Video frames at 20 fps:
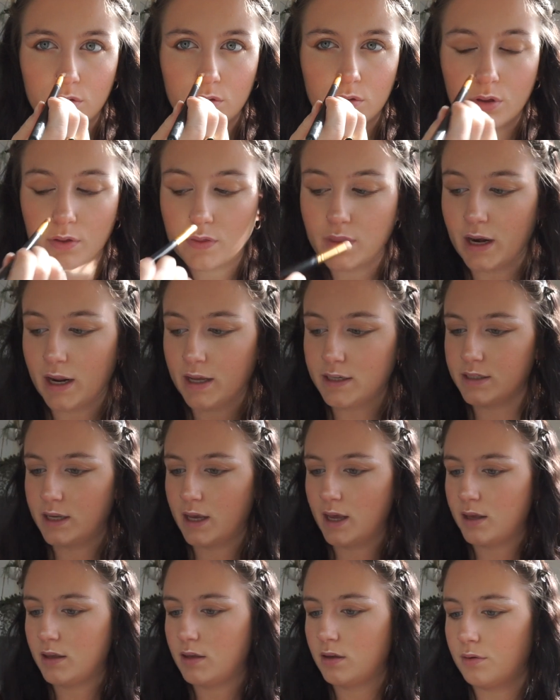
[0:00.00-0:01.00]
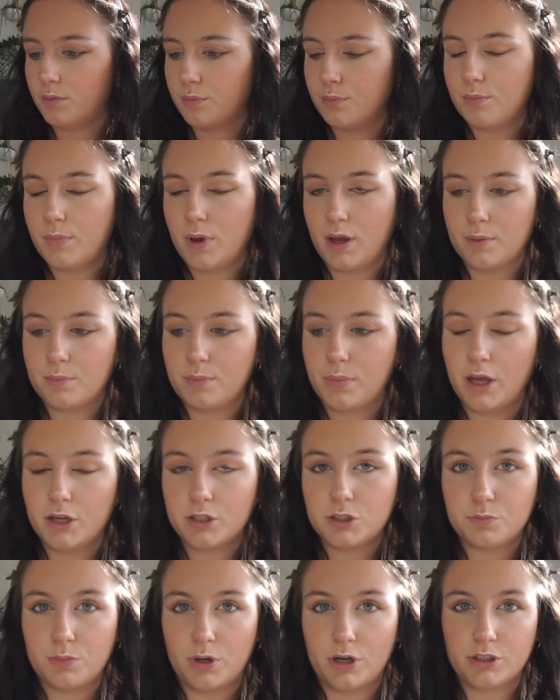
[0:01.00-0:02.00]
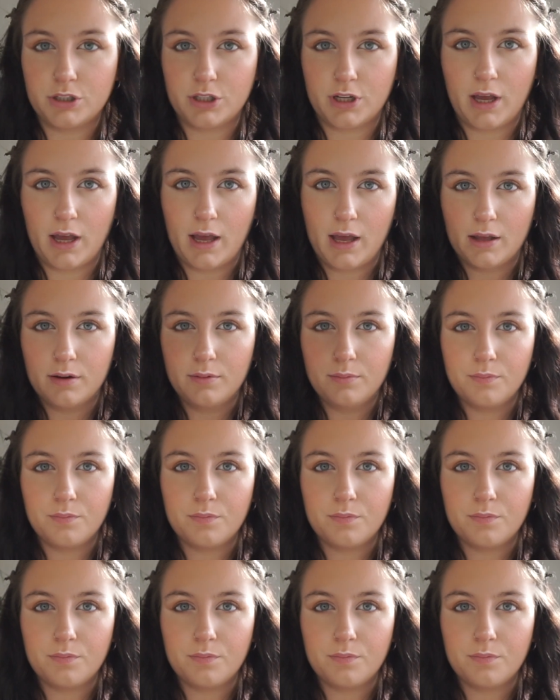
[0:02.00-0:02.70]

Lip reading: And then I take my blush brush again